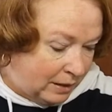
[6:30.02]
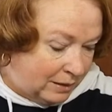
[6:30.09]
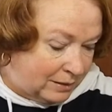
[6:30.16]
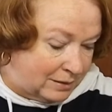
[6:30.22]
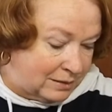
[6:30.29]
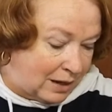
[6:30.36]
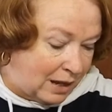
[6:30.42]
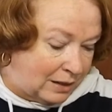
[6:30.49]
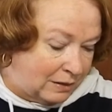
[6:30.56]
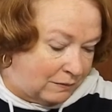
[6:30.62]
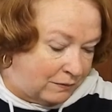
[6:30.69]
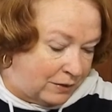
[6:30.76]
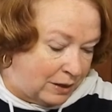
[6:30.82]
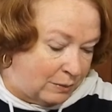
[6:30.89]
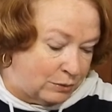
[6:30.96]
The styling
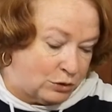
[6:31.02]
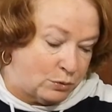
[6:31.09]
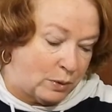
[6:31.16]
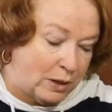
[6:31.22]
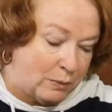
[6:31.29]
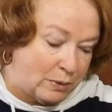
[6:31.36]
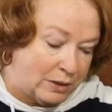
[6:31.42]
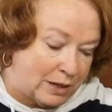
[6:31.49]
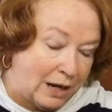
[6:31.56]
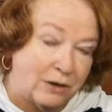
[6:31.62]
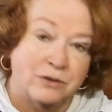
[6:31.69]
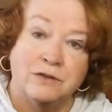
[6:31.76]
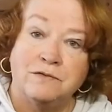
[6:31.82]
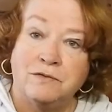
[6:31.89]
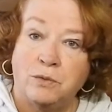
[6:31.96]
fee was
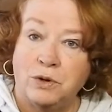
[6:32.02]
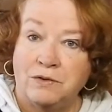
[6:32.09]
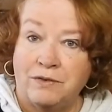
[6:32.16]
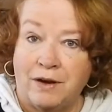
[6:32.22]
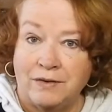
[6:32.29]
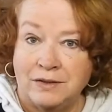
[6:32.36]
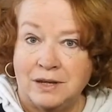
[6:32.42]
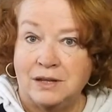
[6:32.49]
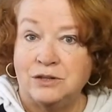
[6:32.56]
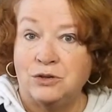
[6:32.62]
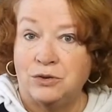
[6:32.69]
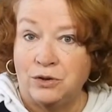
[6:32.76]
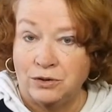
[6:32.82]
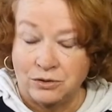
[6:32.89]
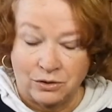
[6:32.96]
$21.45,
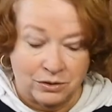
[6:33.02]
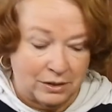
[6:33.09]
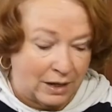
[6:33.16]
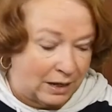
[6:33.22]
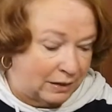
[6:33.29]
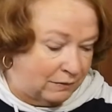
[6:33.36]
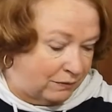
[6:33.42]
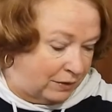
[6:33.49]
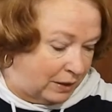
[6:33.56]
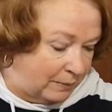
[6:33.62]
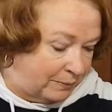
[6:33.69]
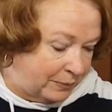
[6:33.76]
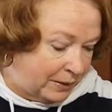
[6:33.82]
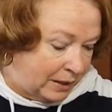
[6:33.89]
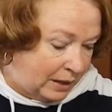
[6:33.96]
so there's our styling fee.
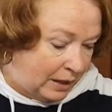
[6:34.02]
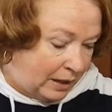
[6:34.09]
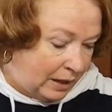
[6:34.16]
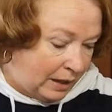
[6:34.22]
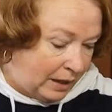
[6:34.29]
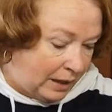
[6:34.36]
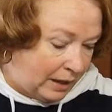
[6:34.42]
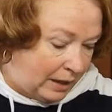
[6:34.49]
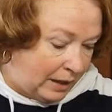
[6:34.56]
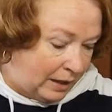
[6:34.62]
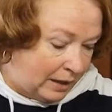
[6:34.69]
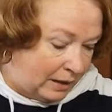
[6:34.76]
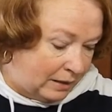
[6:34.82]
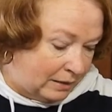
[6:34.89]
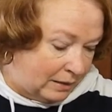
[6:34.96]

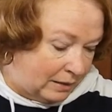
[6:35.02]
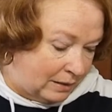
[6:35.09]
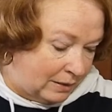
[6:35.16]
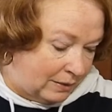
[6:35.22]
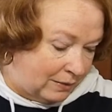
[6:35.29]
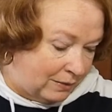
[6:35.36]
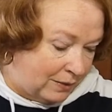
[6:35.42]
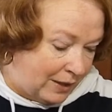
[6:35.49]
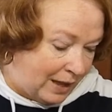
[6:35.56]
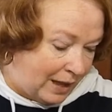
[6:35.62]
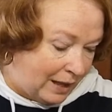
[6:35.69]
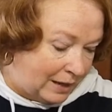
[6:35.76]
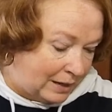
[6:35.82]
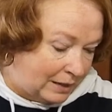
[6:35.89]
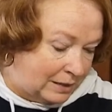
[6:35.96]
And
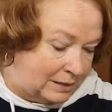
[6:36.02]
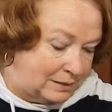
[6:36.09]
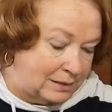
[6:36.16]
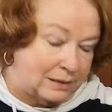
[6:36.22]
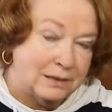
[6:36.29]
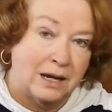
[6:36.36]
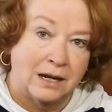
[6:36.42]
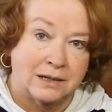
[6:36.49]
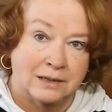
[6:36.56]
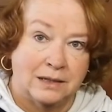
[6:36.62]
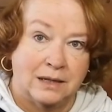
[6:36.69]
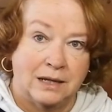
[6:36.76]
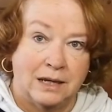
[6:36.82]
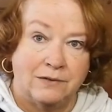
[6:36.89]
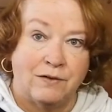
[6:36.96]
that is
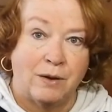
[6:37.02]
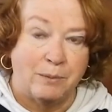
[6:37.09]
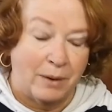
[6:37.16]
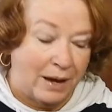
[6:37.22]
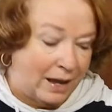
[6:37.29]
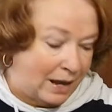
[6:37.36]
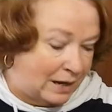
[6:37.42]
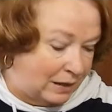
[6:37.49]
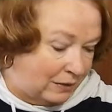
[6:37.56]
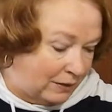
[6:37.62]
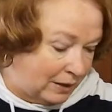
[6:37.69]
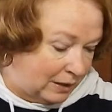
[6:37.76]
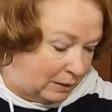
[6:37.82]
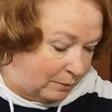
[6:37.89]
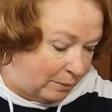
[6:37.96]
deducted if I buy
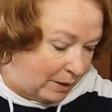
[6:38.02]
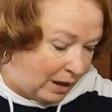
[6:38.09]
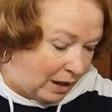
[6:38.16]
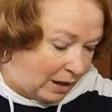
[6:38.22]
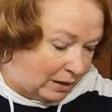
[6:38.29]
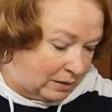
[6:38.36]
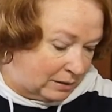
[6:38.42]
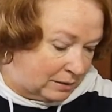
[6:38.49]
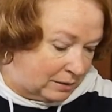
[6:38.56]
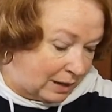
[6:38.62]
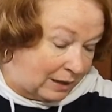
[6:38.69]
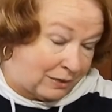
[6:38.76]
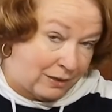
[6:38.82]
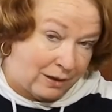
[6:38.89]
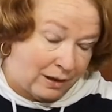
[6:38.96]
anything in the box,
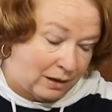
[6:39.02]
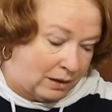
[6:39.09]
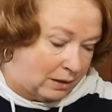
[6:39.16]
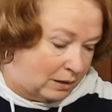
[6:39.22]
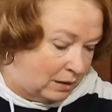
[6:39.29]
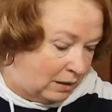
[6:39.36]
I think.